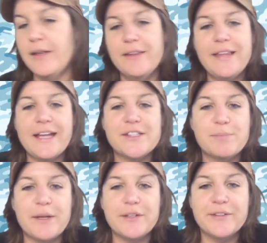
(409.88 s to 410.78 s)
that's
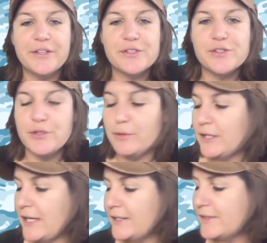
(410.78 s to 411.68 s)
better. There's two
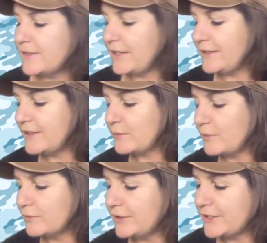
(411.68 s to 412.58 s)
lines, and this
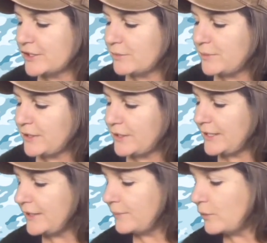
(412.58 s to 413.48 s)
one really should be
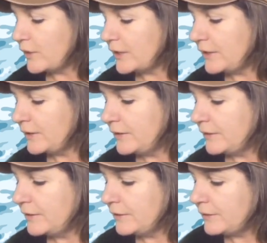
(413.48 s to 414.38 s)
in more.
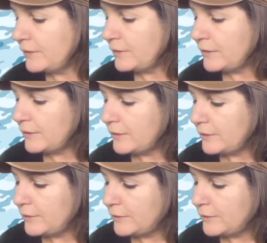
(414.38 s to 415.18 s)
Like